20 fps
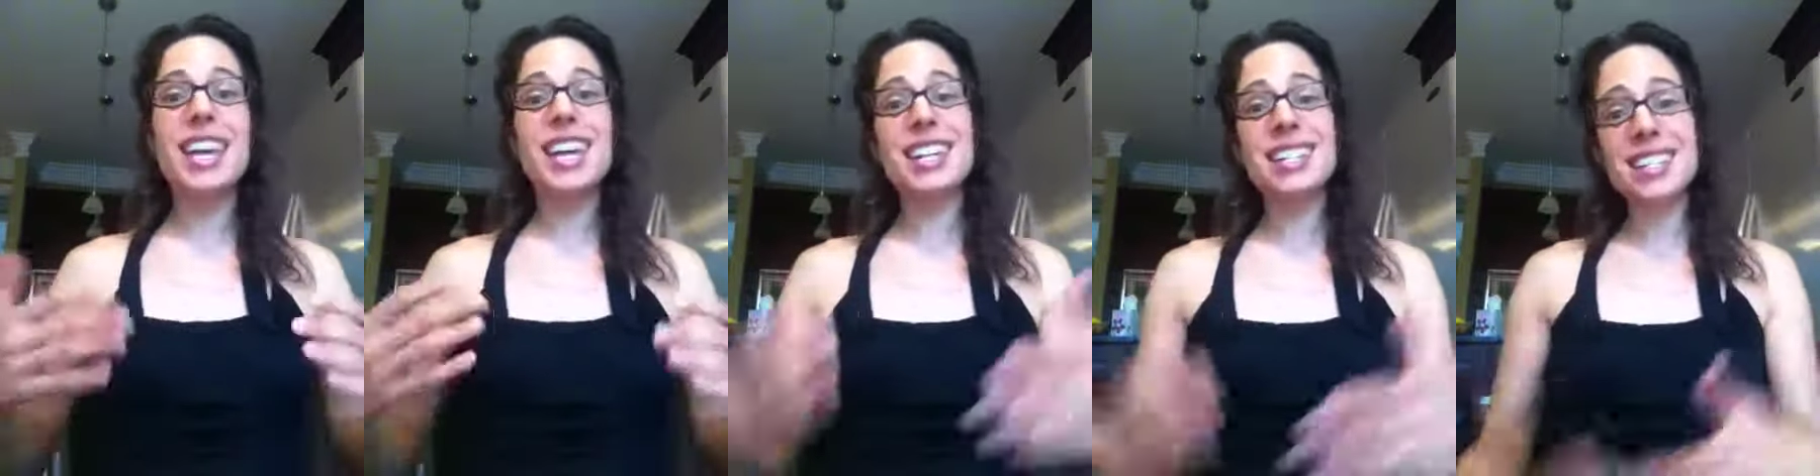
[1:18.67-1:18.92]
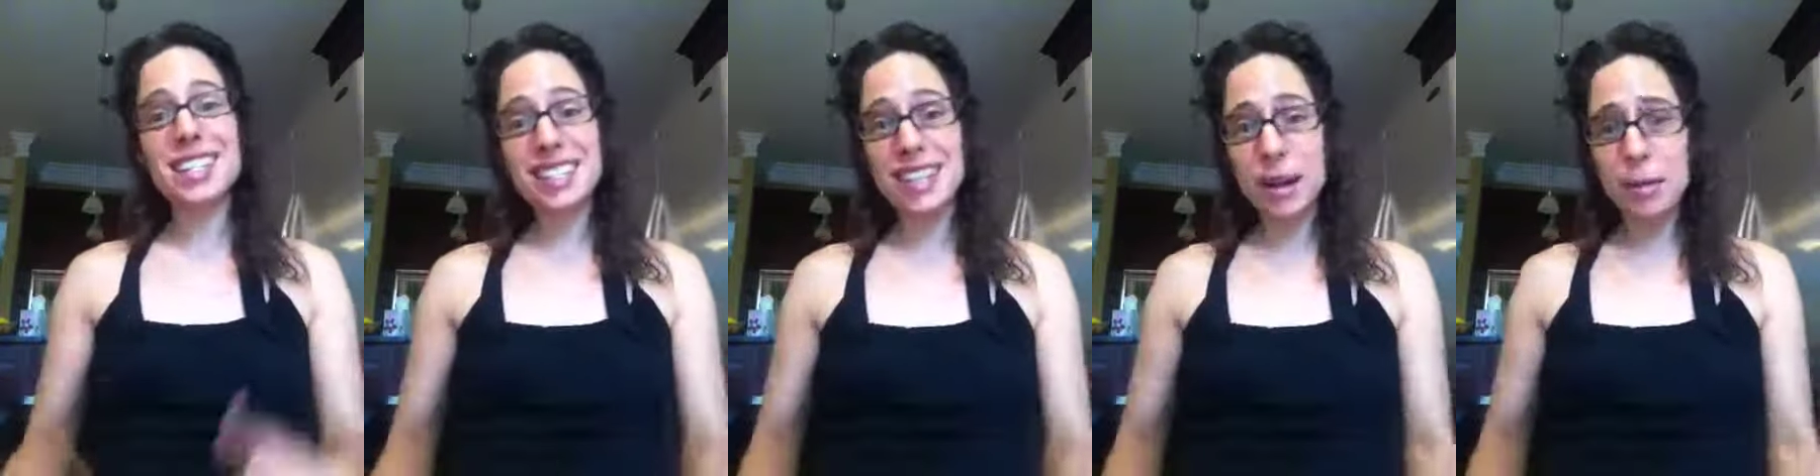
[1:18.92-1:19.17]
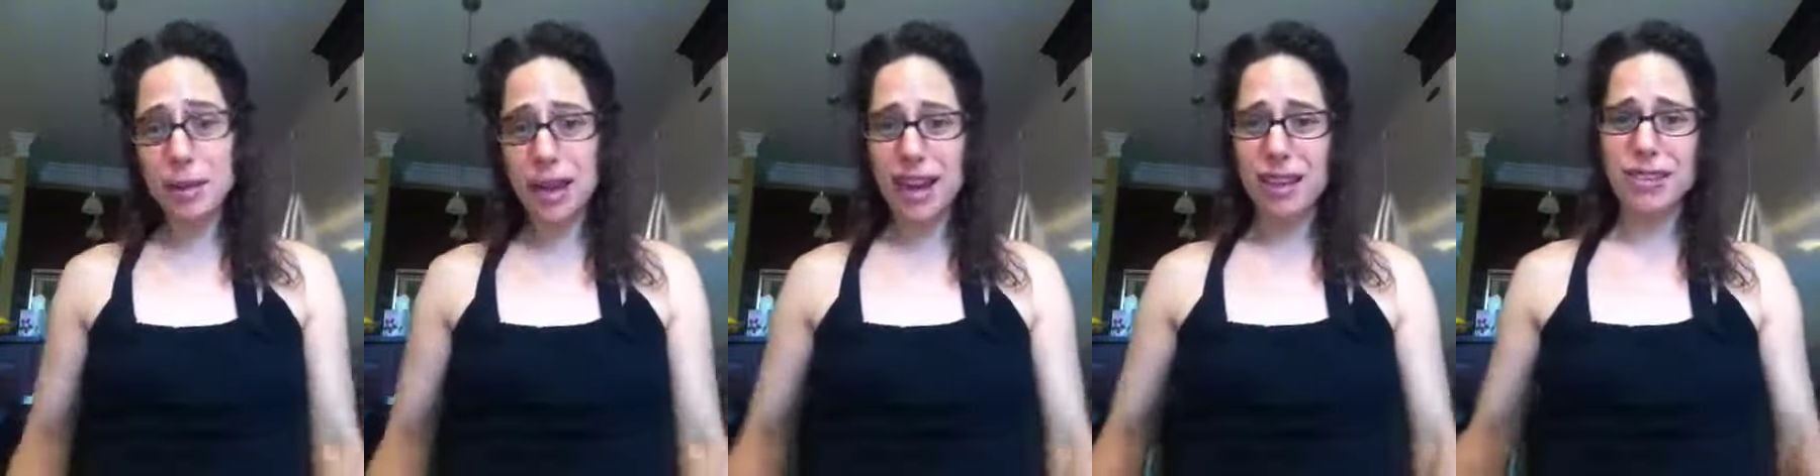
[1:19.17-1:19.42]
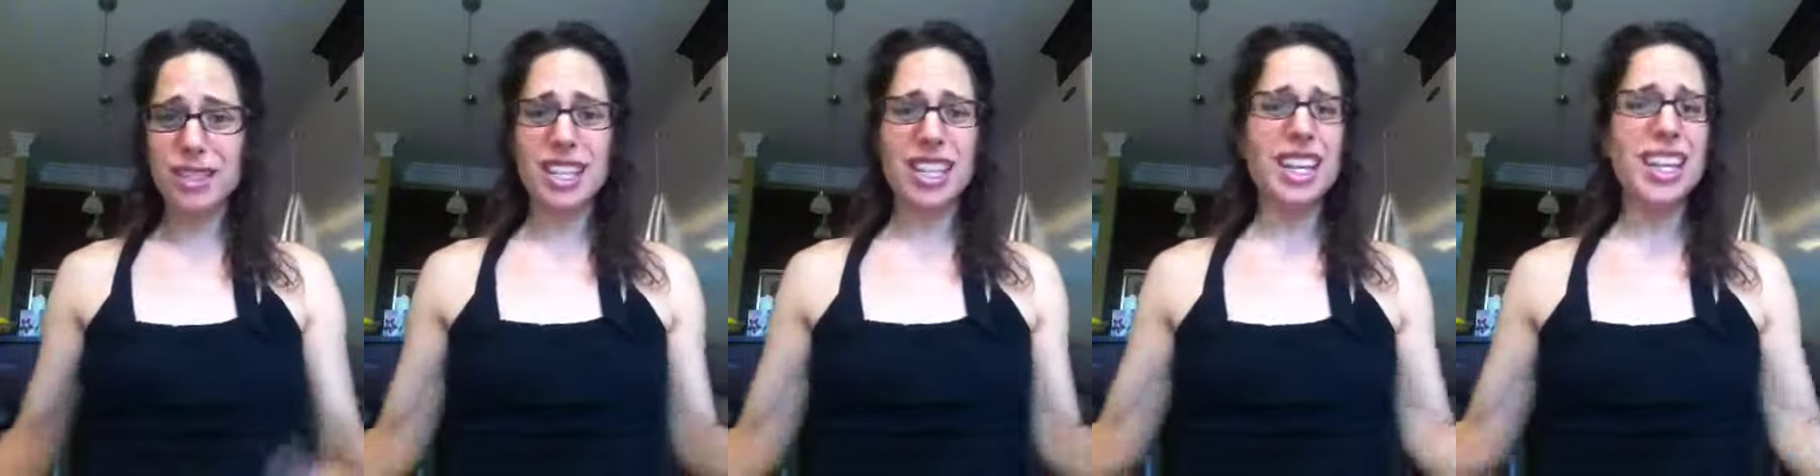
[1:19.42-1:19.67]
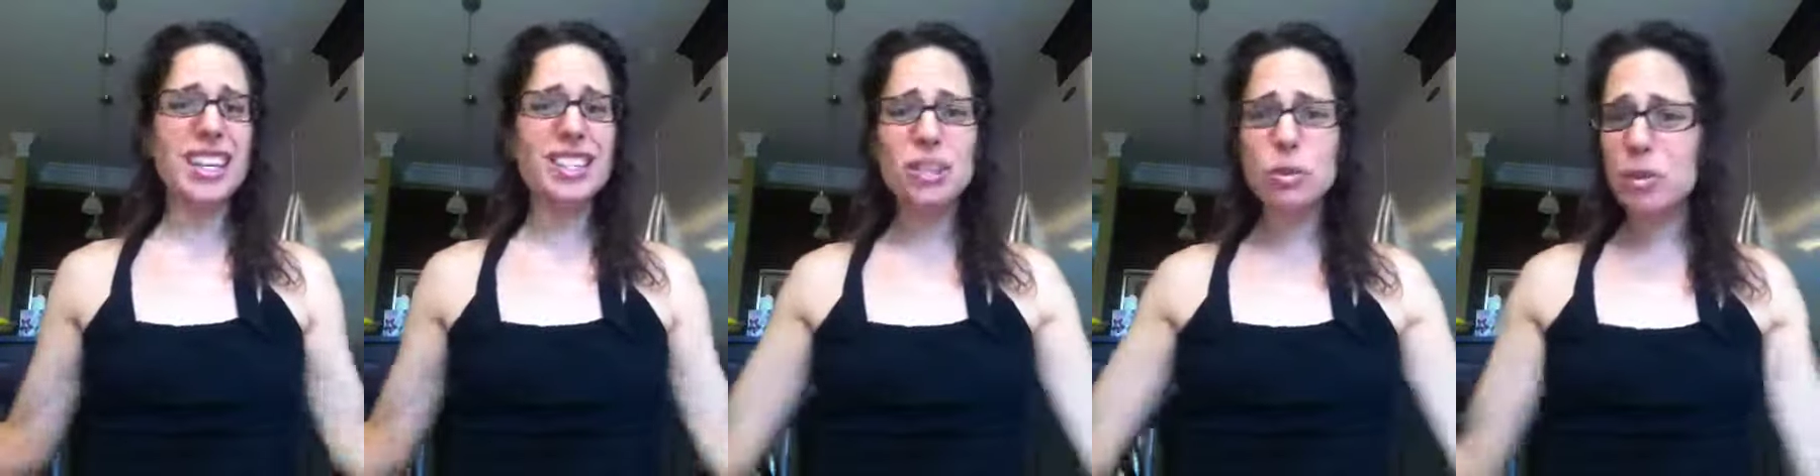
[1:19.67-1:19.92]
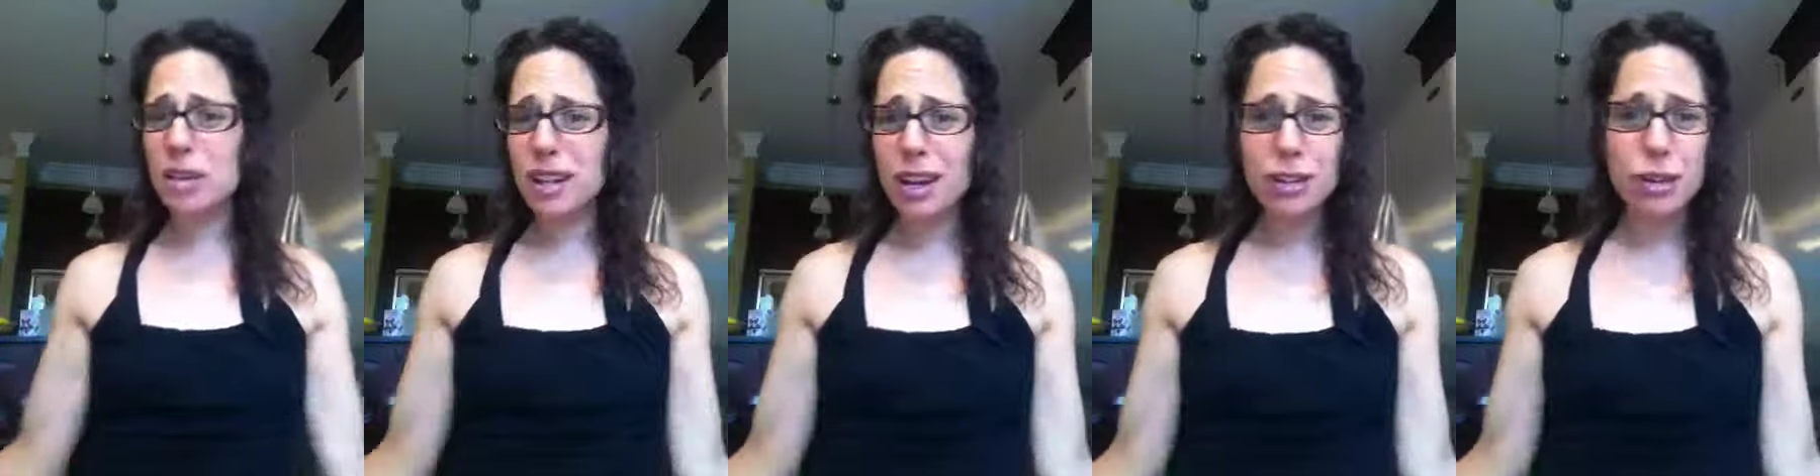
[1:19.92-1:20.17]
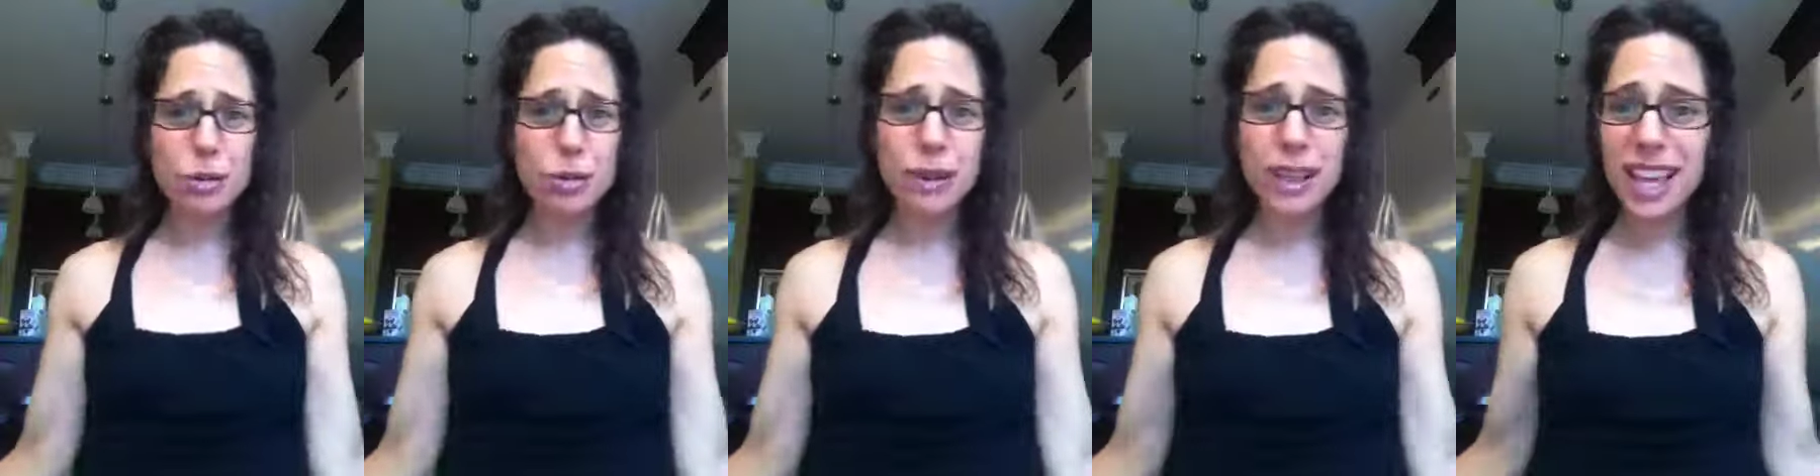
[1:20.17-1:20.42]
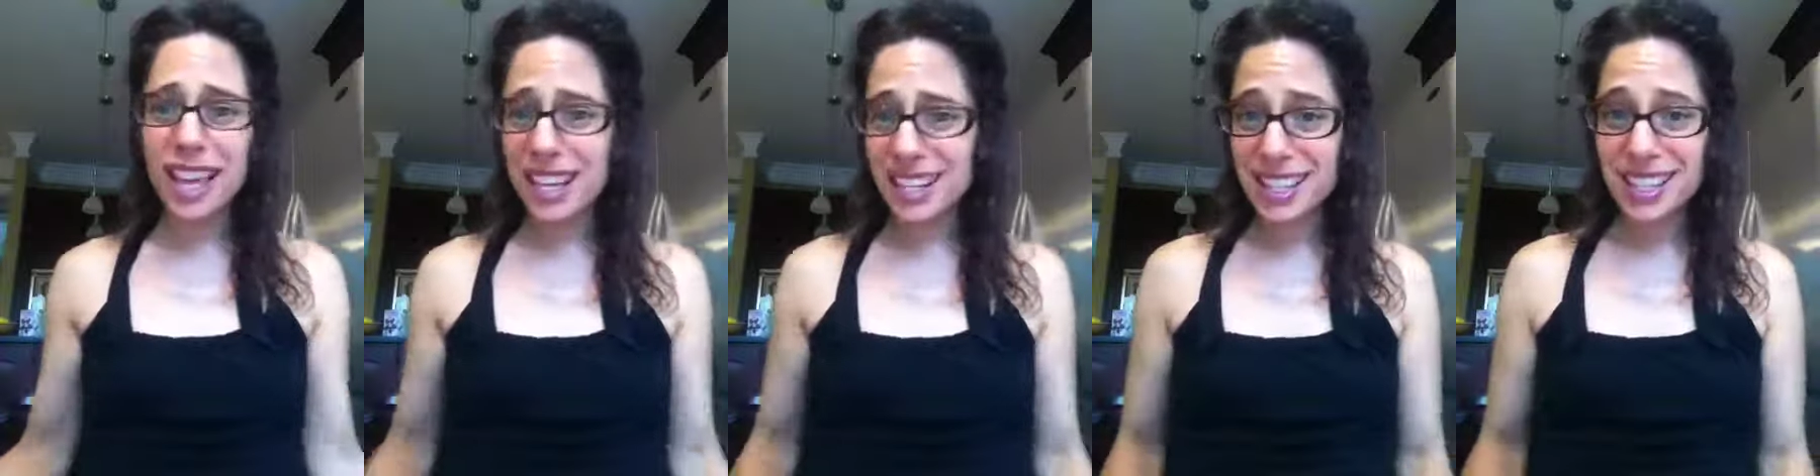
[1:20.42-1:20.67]
into temp housing, into another
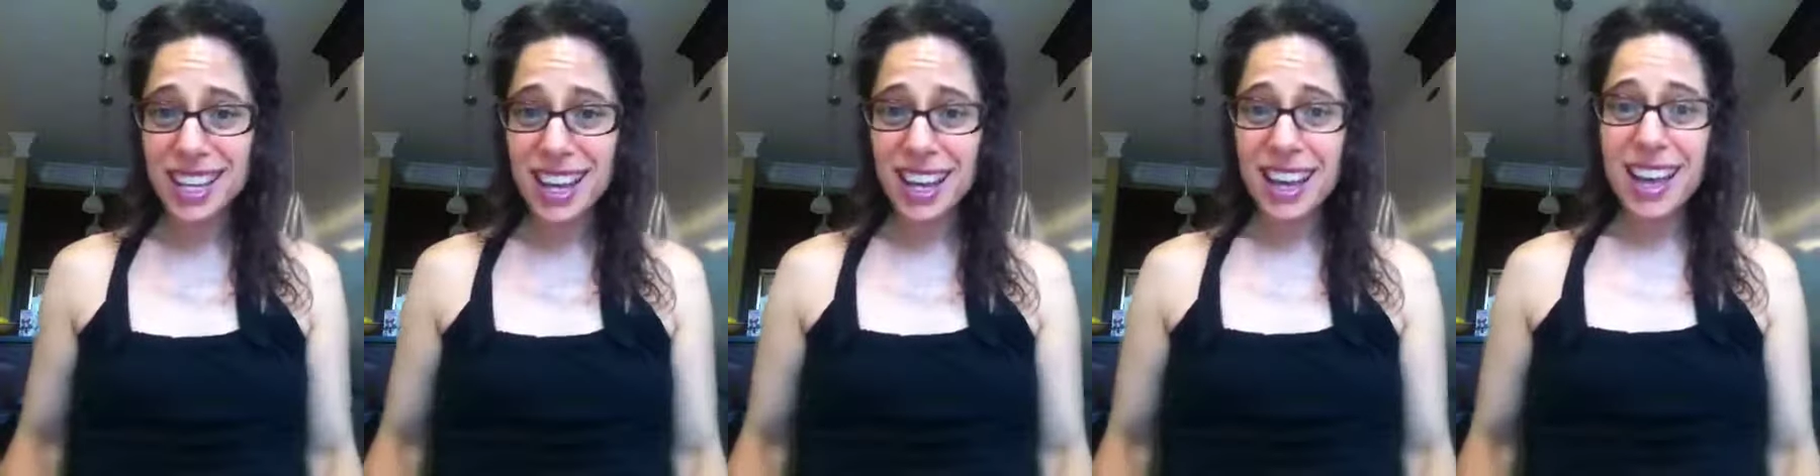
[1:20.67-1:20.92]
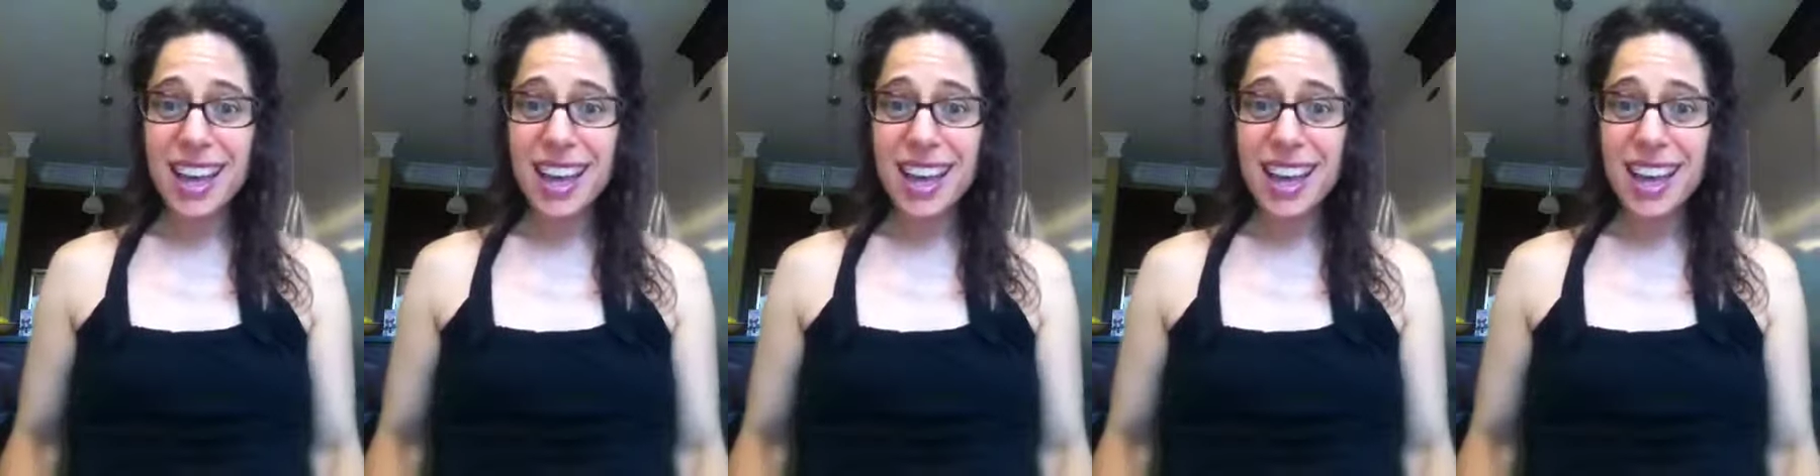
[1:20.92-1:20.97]
place?